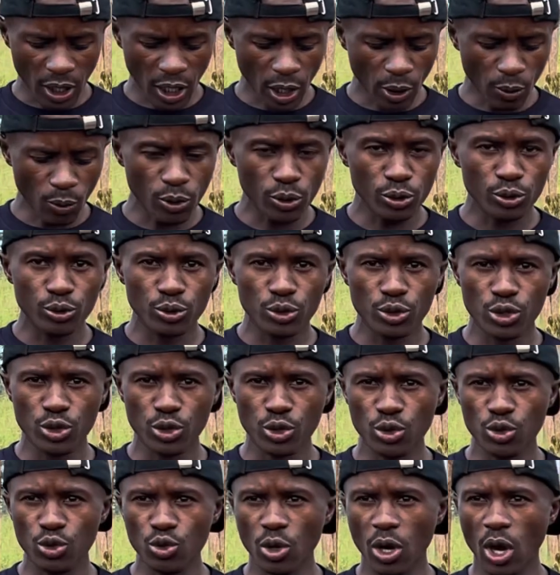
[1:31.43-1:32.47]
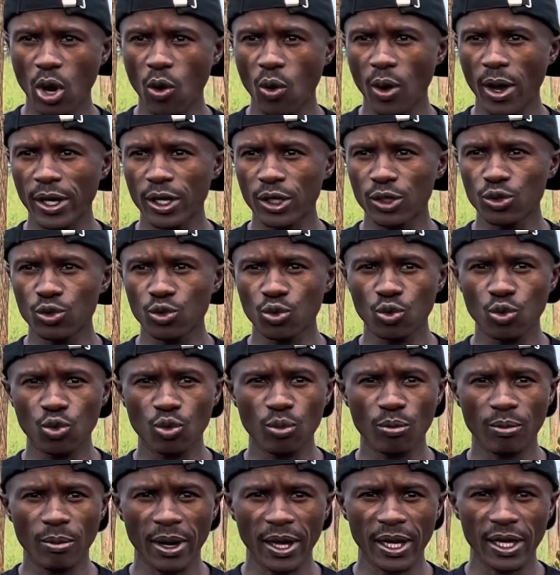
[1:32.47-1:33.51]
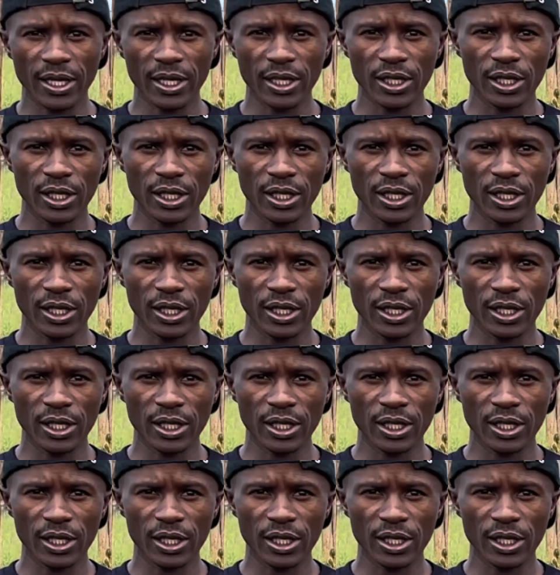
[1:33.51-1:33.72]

I want to show you how I do my